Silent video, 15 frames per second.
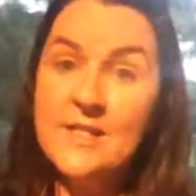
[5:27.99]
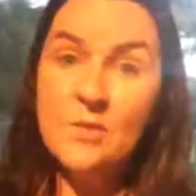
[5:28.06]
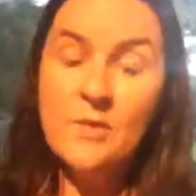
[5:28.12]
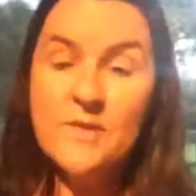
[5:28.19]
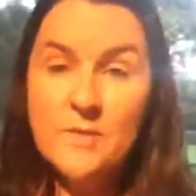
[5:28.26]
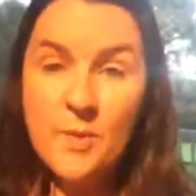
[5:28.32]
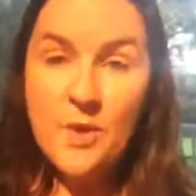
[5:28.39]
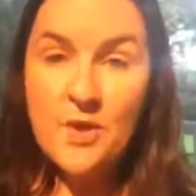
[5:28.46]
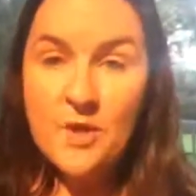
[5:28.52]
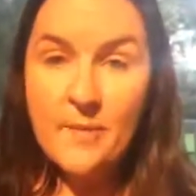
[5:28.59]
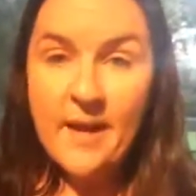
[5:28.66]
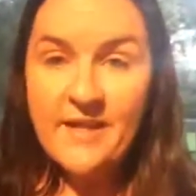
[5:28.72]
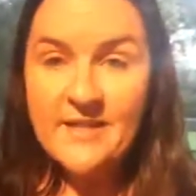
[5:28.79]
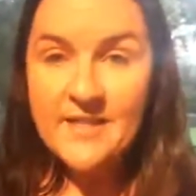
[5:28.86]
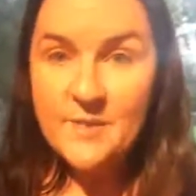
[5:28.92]
So we've spoken
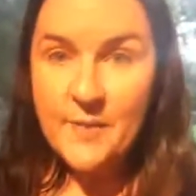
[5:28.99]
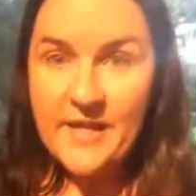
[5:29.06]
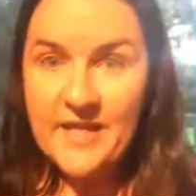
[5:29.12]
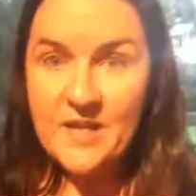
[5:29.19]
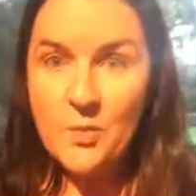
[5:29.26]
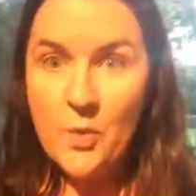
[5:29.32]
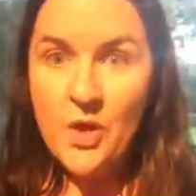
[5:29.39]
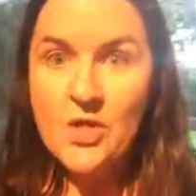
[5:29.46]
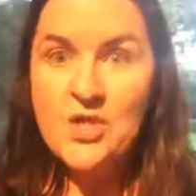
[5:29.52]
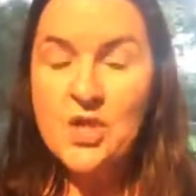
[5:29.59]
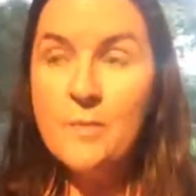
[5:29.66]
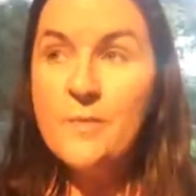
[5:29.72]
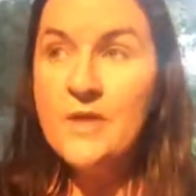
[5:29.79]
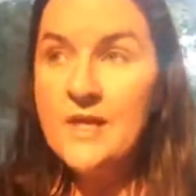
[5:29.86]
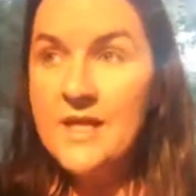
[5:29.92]
about this week in the
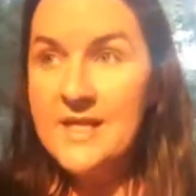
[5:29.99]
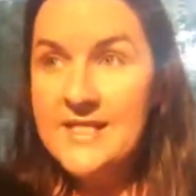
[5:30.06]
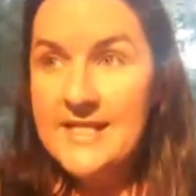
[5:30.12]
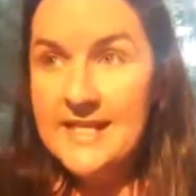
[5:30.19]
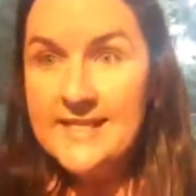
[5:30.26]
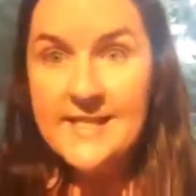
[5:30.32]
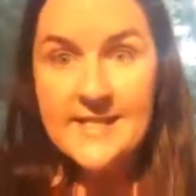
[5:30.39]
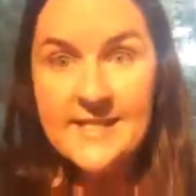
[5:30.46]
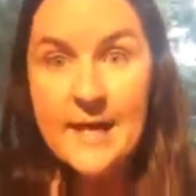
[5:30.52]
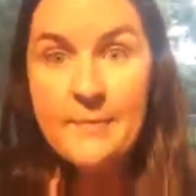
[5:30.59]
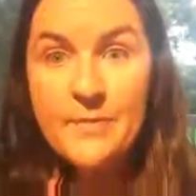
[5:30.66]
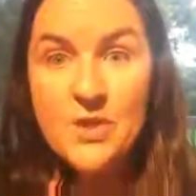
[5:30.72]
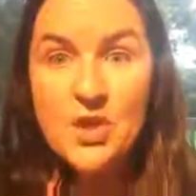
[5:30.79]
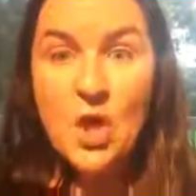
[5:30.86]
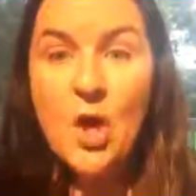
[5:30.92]
workshop, the condenses
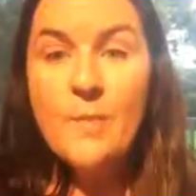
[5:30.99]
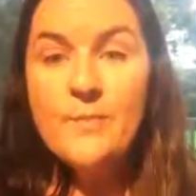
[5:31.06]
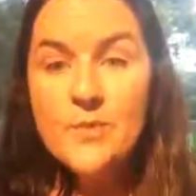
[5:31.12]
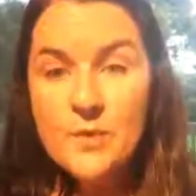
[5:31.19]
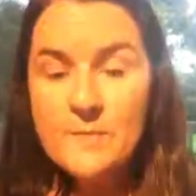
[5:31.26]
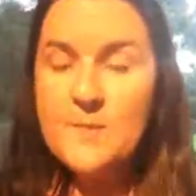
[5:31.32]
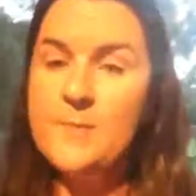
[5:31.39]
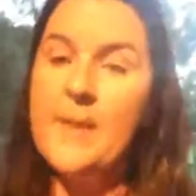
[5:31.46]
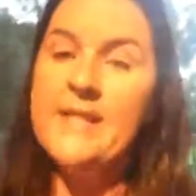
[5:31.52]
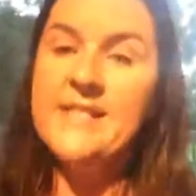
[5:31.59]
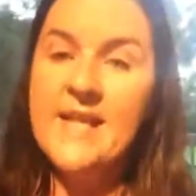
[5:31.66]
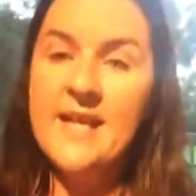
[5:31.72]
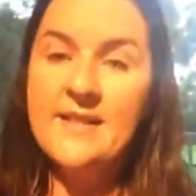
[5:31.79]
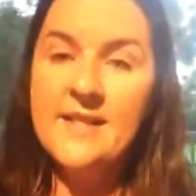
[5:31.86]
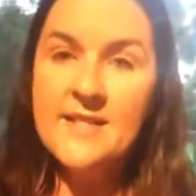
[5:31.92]
up the top, drips back
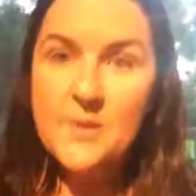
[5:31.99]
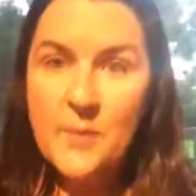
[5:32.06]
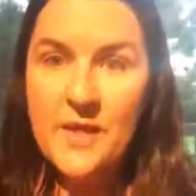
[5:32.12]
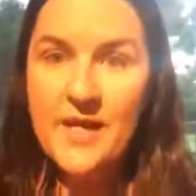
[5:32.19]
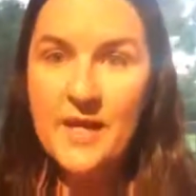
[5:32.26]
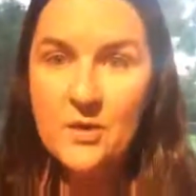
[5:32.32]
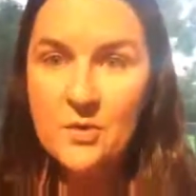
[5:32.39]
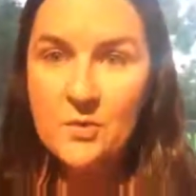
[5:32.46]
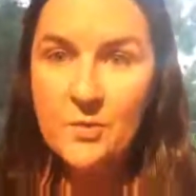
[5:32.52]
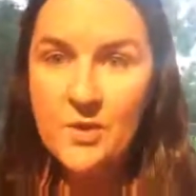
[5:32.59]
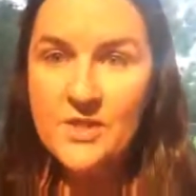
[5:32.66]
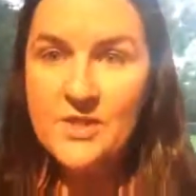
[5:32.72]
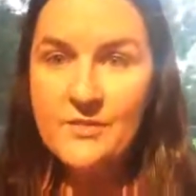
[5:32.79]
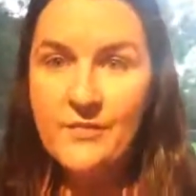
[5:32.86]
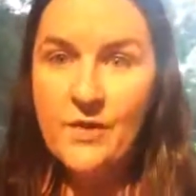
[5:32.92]
down, that's where you get all the
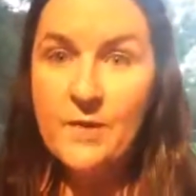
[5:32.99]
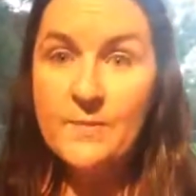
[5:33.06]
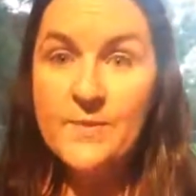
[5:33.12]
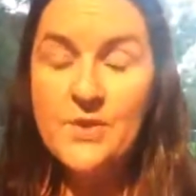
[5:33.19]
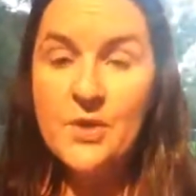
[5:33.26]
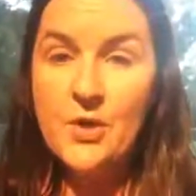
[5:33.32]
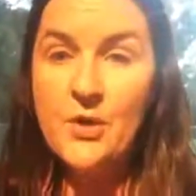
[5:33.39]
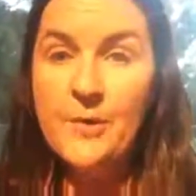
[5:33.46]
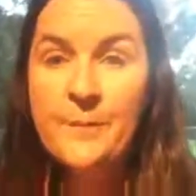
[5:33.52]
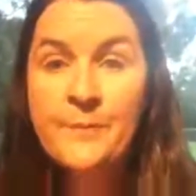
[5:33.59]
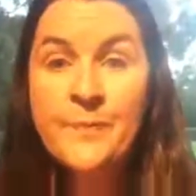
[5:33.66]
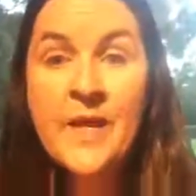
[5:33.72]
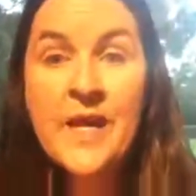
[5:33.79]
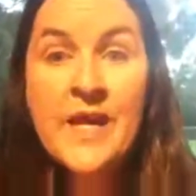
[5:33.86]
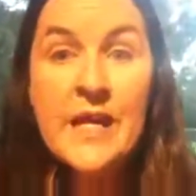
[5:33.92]
moisture from. So
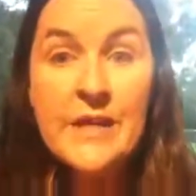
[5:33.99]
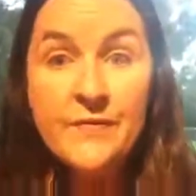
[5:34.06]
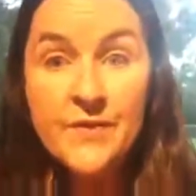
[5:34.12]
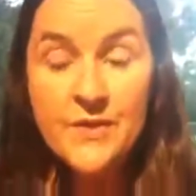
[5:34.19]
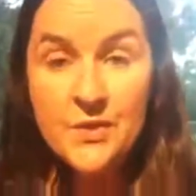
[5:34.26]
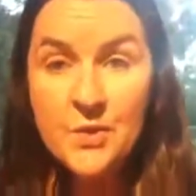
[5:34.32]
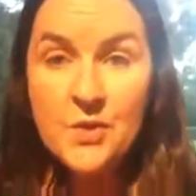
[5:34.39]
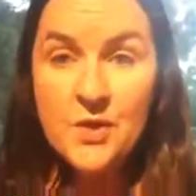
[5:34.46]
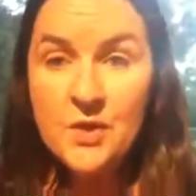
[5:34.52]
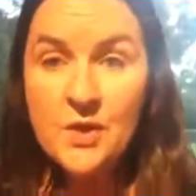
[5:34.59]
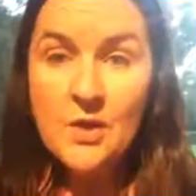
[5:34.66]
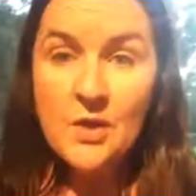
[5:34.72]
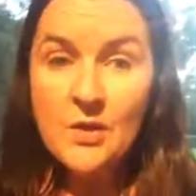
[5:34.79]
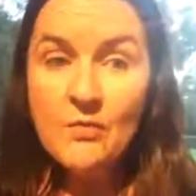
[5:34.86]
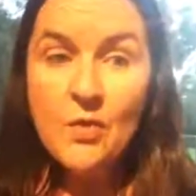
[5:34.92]
if you saw
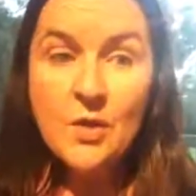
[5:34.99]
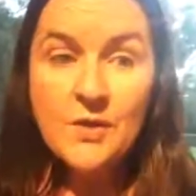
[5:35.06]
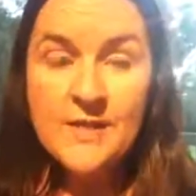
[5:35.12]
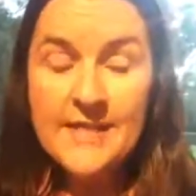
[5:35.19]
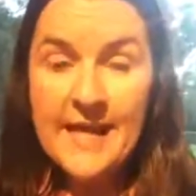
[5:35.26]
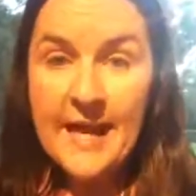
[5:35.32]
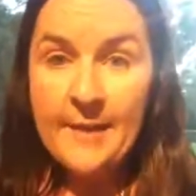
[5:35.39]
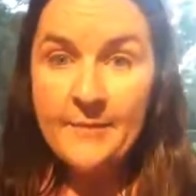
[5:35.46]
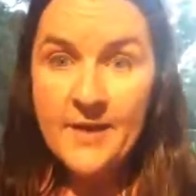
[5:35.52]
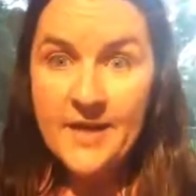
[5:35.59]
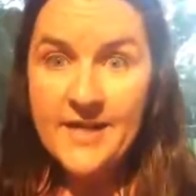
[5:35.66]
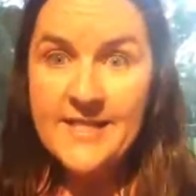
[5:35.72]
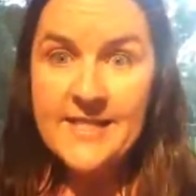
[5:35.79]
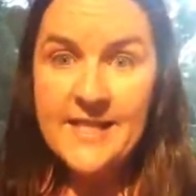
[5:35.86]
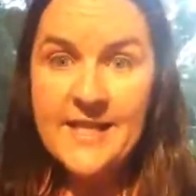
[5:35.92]
the roast lamb that
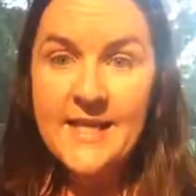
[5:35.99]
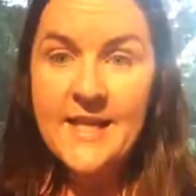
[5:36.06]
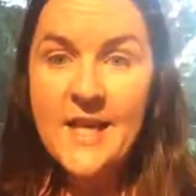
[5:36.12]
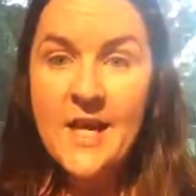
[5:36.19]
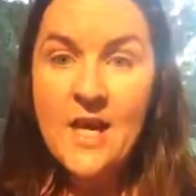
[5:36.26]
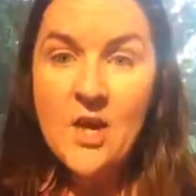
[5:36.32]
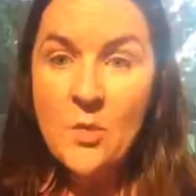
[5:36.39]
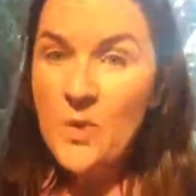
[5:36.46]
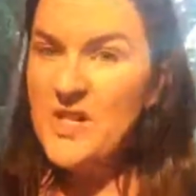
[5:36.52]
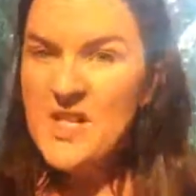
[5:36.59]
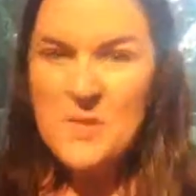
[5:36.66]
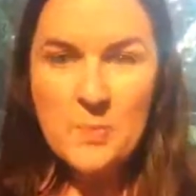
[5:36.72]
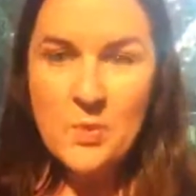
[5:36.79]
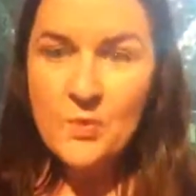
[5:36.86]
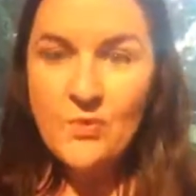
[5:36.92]
I did, we
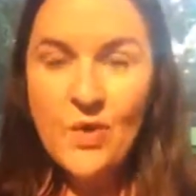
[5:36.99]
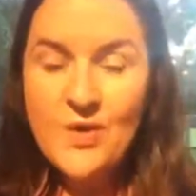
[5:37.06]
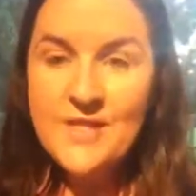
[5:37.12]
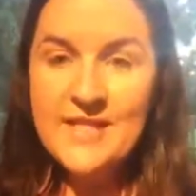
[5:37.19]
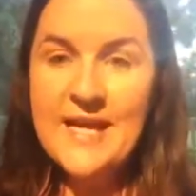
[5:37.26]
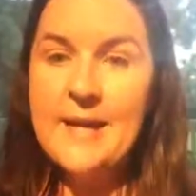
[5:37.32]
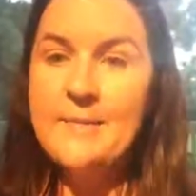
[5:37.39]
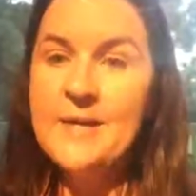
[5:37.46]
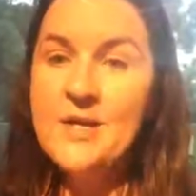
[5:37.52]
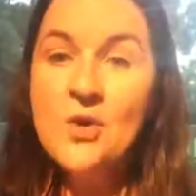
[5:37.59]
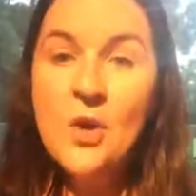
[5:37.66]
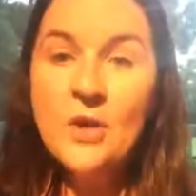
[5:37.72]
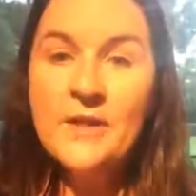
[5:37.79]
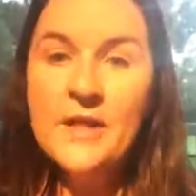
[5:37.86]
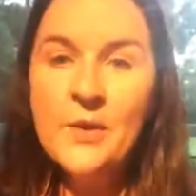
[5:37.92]
just put roast lamb in,
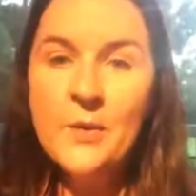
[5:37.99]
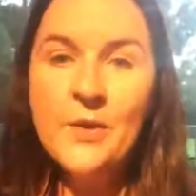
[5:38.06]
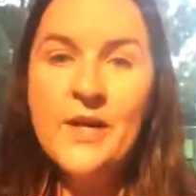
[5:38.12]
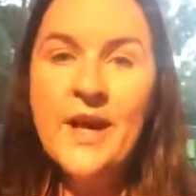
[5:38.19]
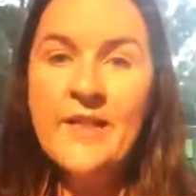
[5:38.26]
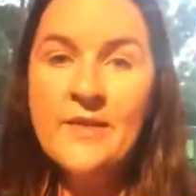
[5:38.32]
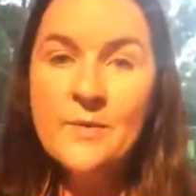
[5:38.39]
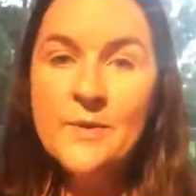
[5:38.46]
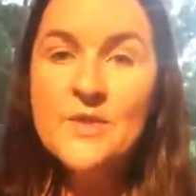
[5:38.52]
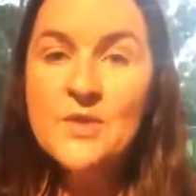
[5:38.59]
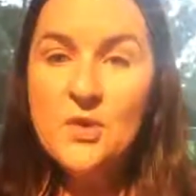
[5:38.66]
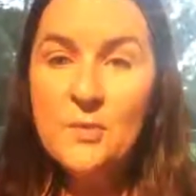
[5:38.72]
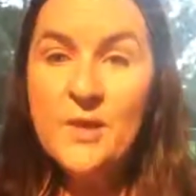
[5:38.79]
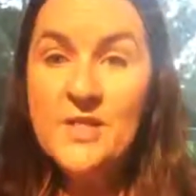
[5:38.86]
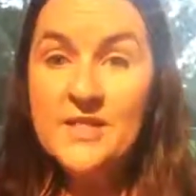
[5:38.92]
no liquid, and there was
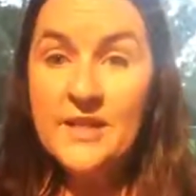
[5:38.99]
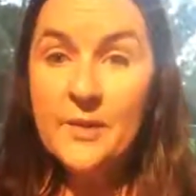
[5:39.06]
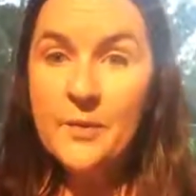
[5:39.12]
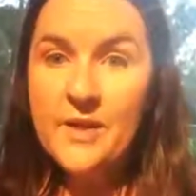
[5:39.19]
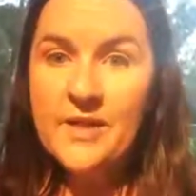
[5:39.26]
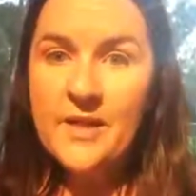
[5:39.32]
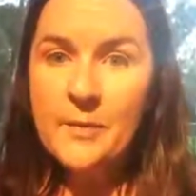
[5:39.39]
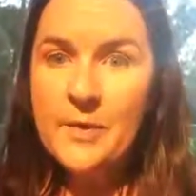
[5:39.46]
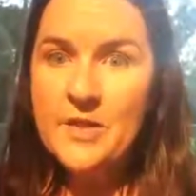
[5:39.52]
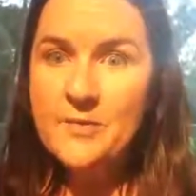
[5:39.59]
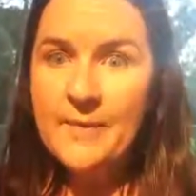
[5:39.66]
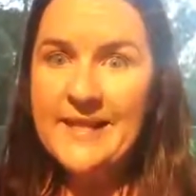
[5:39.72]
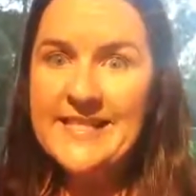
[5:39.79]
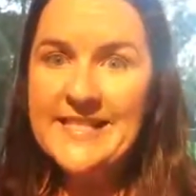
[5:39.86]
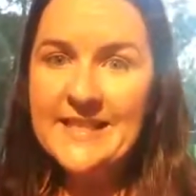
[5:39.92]
so much liquid in there
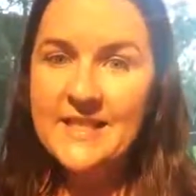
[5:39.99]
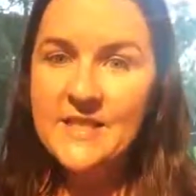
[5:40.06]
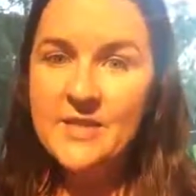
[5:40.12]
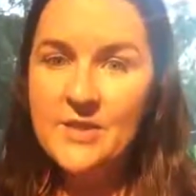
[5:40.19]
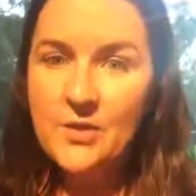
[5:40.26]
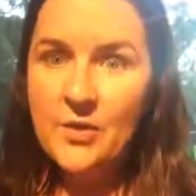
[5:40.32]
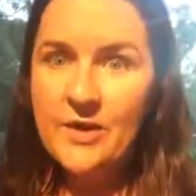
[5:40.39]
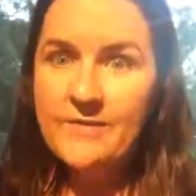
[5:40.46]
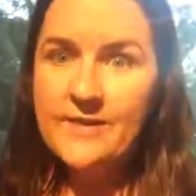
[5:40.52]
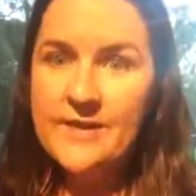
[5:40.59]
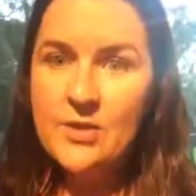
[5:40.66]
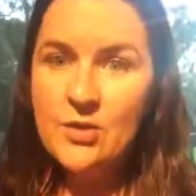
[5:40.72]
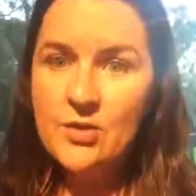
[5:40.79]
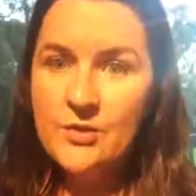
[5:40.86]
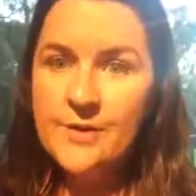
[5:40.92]
which made delicious gravy too.